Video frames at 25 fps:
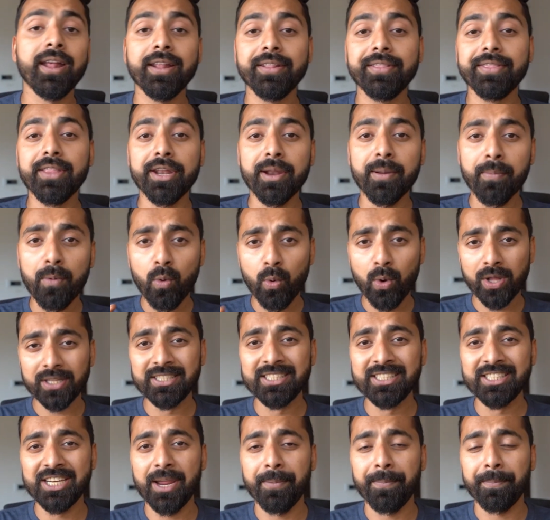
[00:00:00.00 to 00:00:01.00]
The number 1
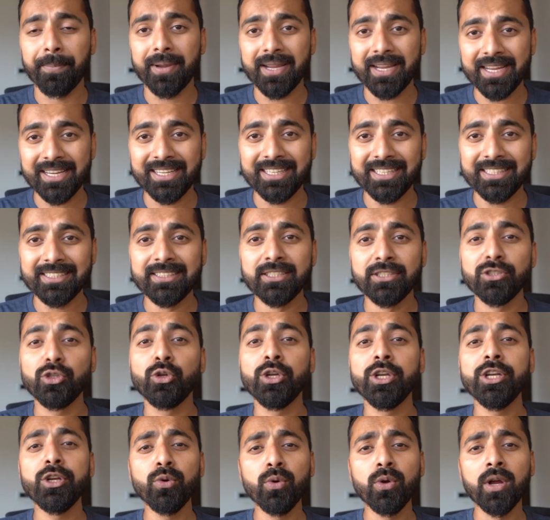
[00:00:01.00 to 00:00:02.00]
step is you
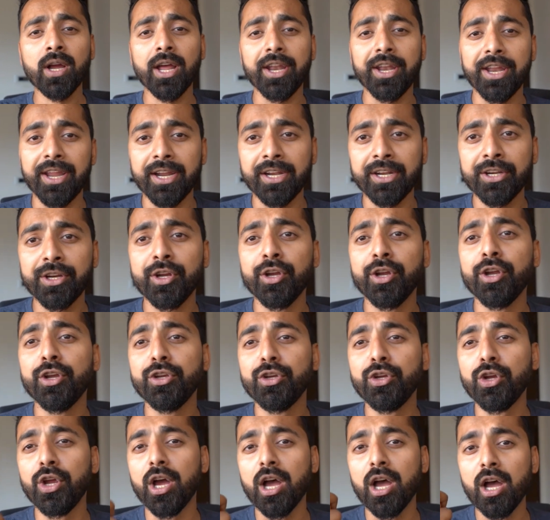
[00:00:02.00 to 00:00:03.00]
need to connect
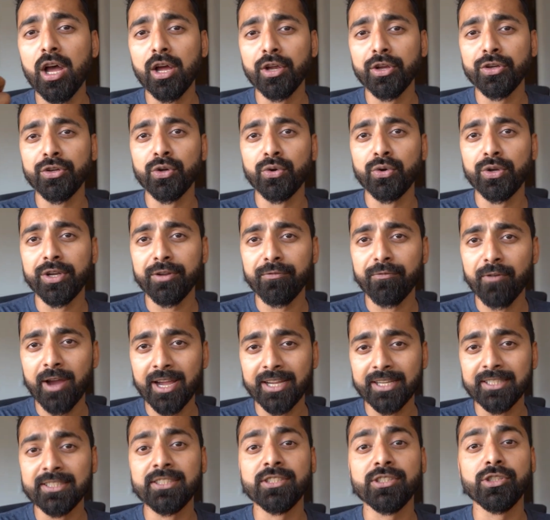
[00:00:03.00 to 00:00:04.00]
your
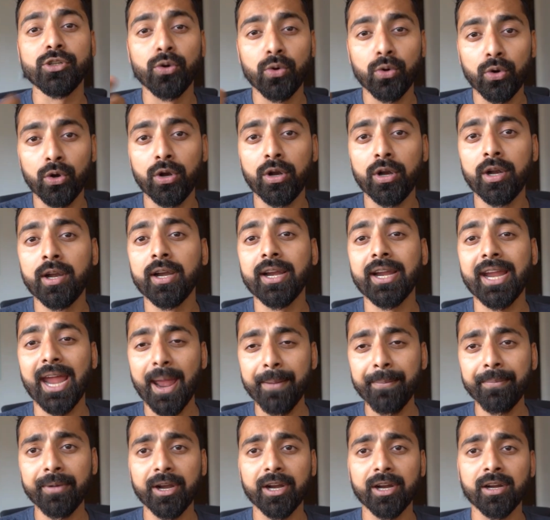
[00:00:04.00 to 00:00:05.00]
device, your
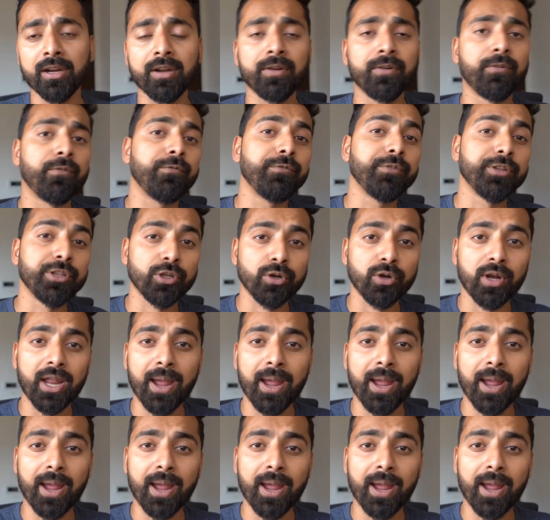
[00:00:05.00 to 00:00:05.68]
camera, with your